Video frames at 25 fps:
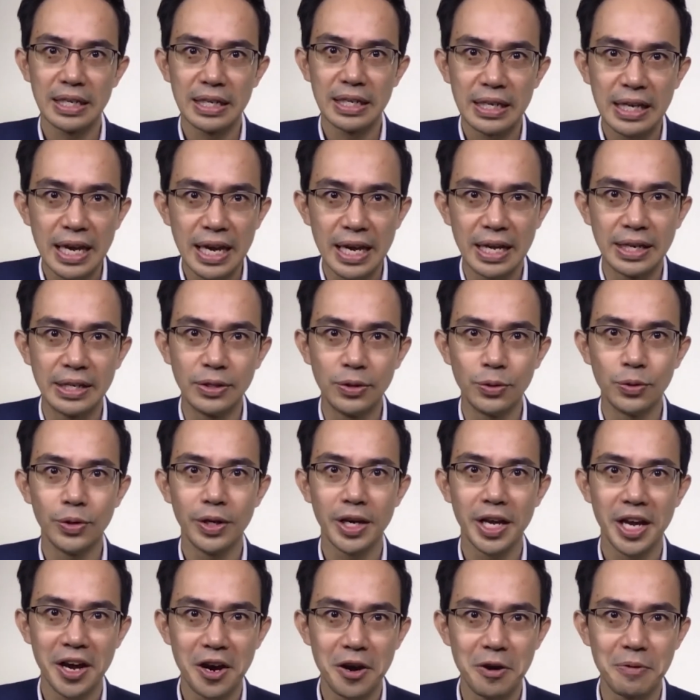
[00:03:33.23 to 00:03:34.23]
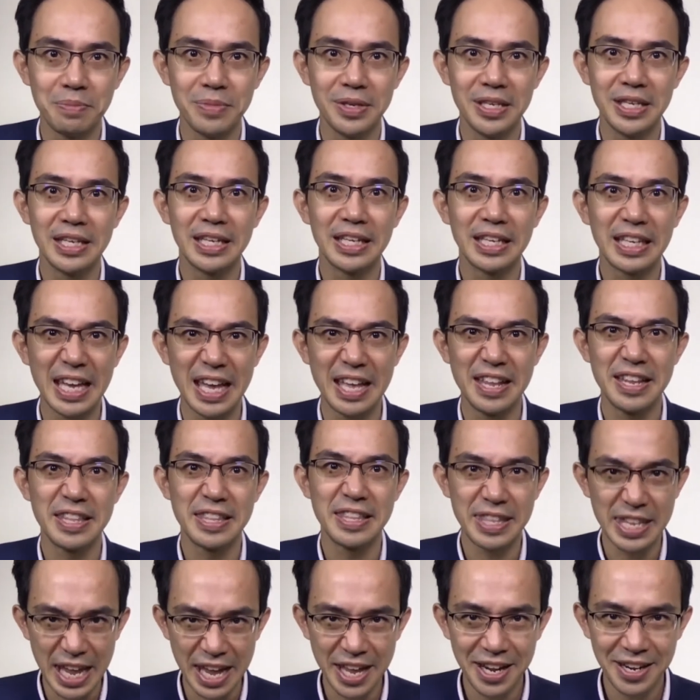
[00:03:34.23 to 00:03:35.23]
Can you help me get
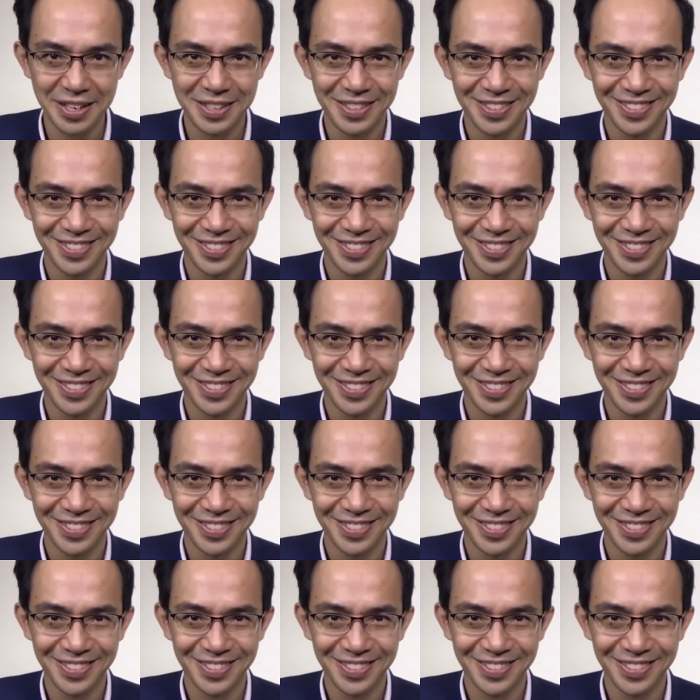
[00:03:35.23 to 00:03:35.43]
that?